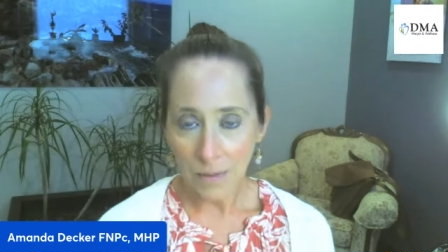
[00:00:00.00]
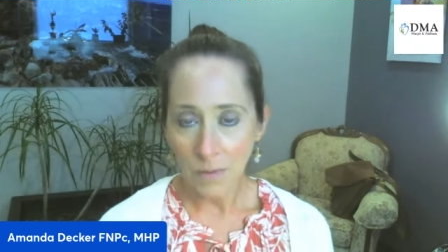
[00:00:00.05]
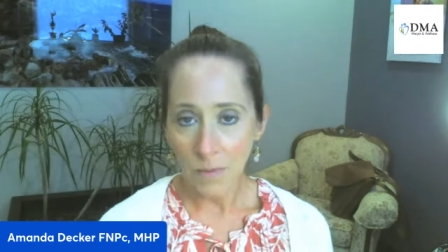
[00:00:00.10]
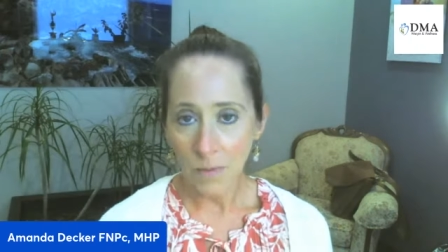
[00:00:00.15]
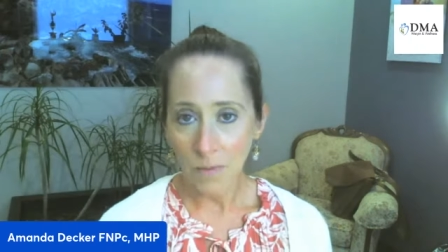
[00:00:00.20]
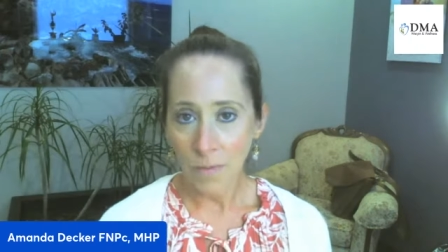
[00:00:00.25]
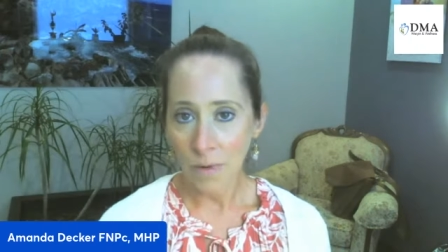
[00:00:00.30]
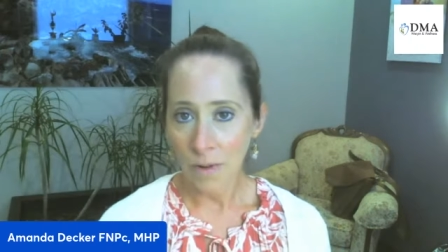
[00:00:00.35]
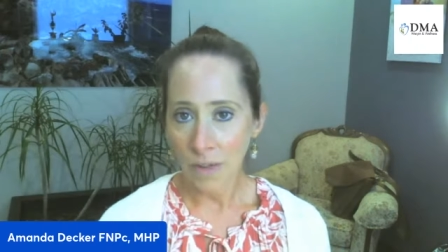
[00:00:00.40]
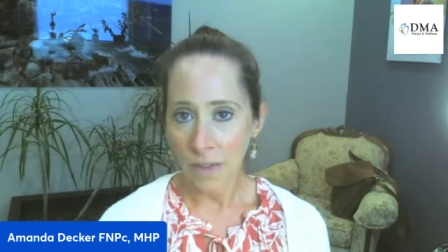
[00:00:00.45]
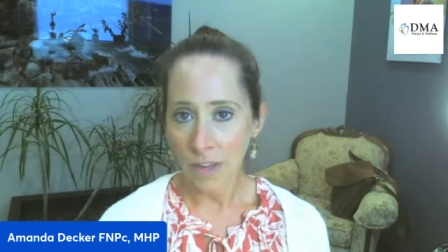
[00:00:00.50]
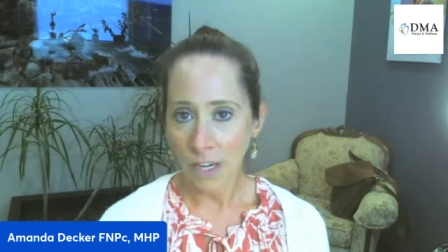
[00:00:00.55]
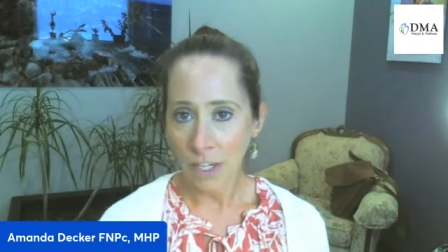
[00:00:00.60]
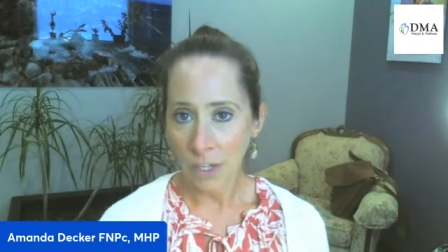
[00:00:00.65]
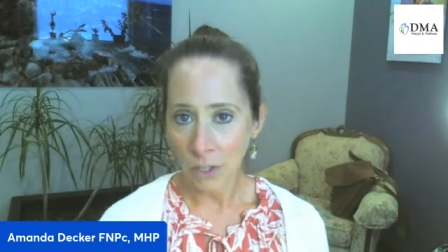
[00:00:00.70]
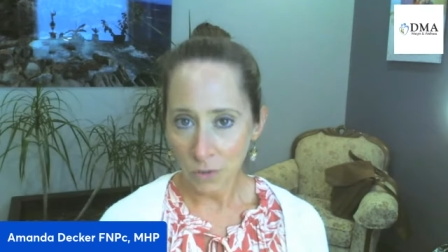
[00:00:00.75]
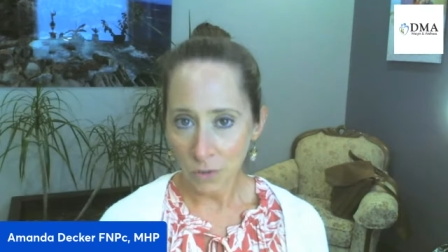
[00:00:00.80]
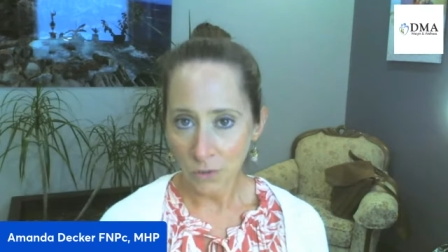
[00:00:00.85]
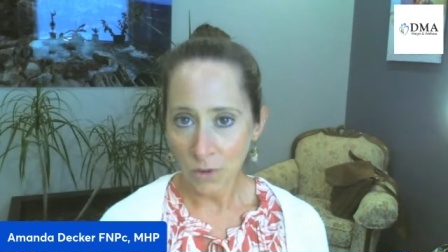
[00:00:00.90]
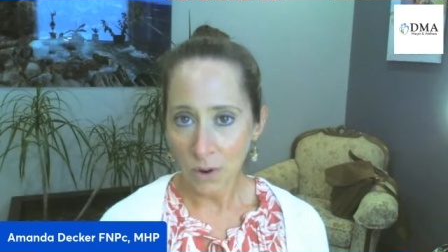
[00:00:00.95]
what they
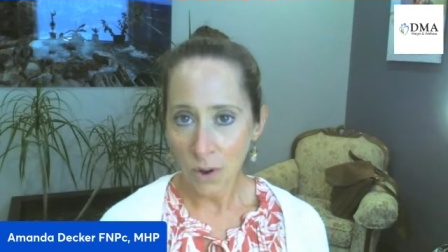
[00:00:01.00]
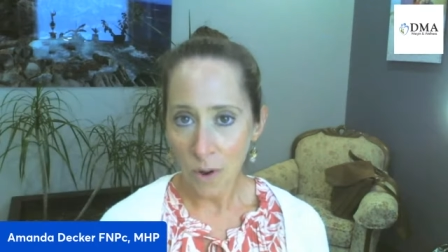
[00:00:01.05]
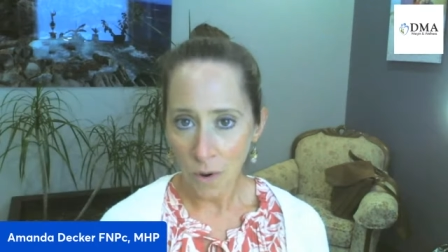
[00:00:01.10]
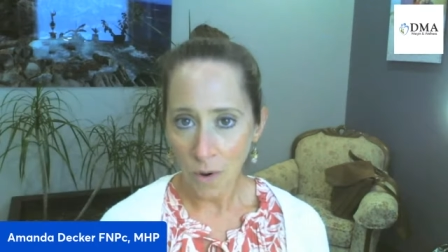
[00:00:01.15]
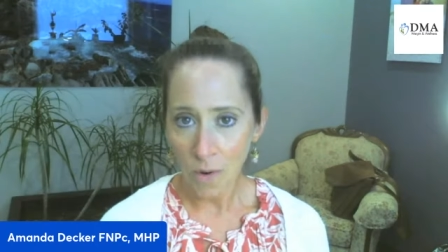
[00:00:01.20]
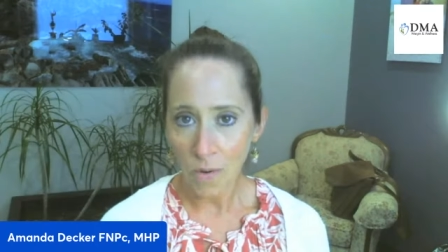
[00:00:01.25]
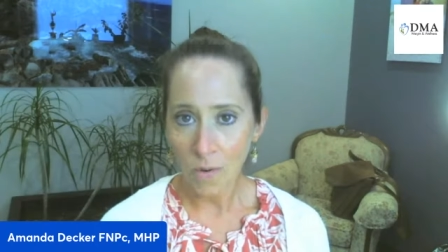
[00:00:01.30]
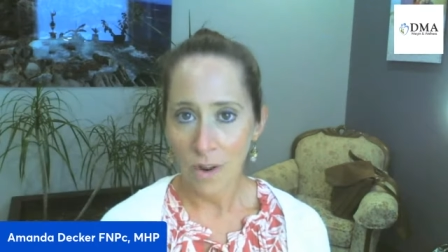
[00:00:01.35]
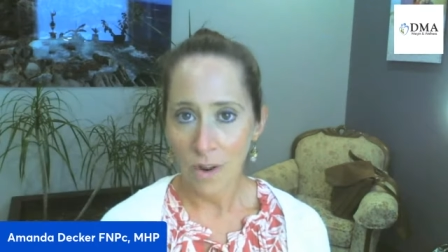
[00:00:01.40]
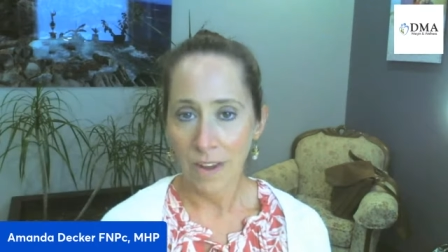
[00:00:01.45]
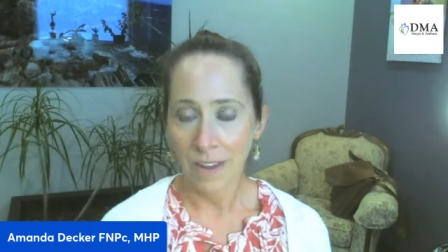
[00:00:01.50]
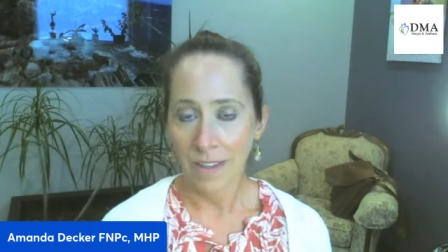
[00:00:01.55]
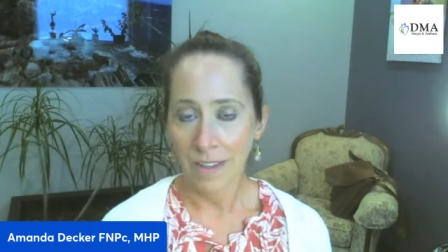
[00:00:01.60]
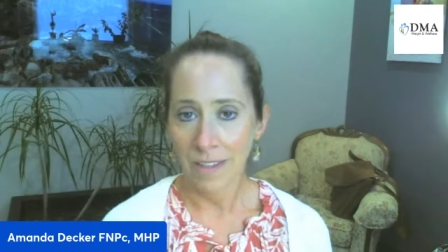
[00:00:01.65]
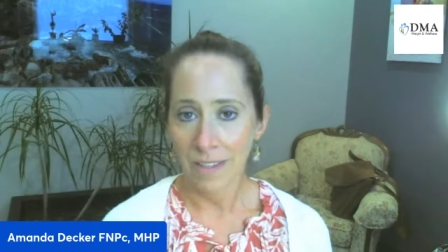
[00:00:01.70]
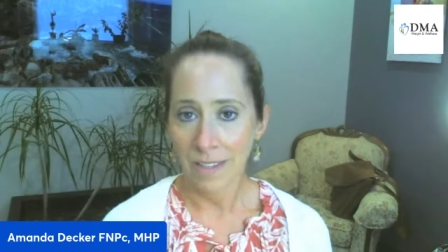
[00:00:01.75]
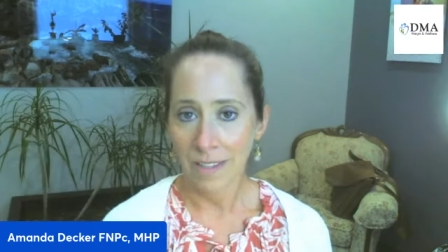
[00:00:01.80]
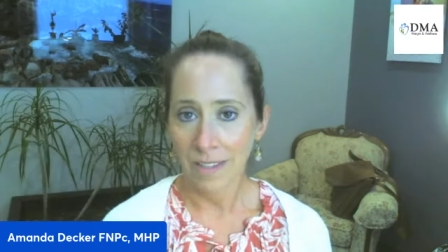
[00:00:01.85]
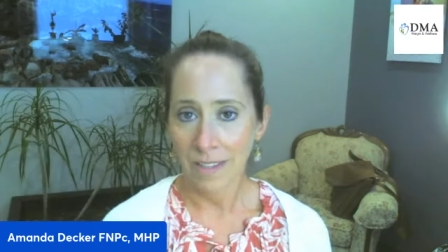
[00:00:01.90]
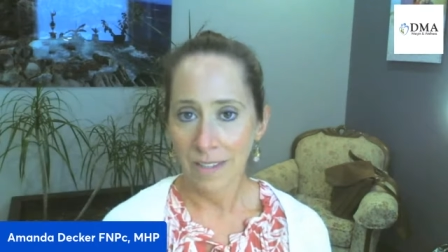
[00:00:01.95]
do know
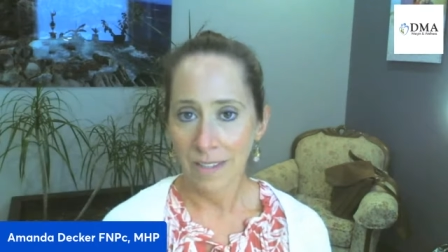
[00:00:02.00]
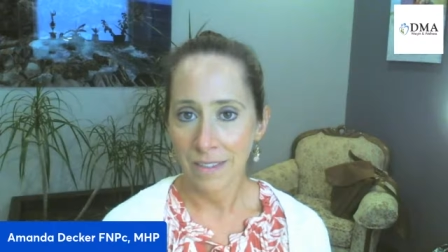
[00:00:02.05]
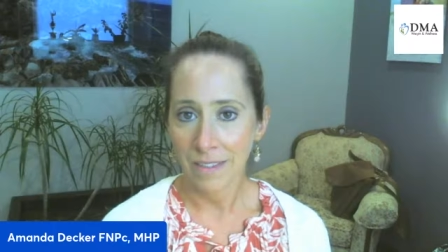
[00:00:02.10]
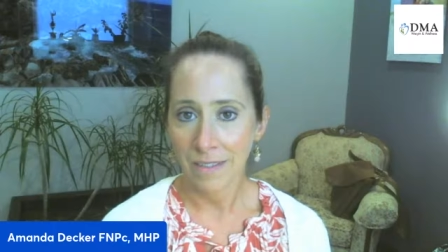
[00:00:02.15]
is